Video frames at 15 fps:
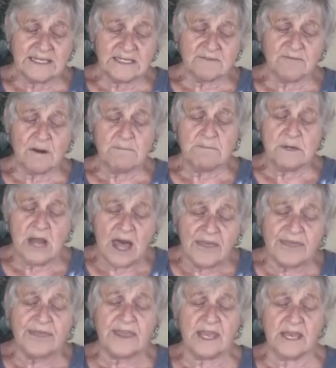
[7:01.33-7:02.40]
from
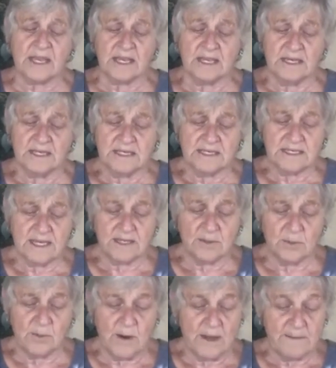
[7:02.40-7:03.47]
nothing, said the
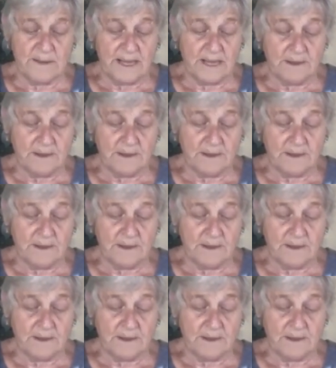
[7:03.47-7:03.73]
rabbi.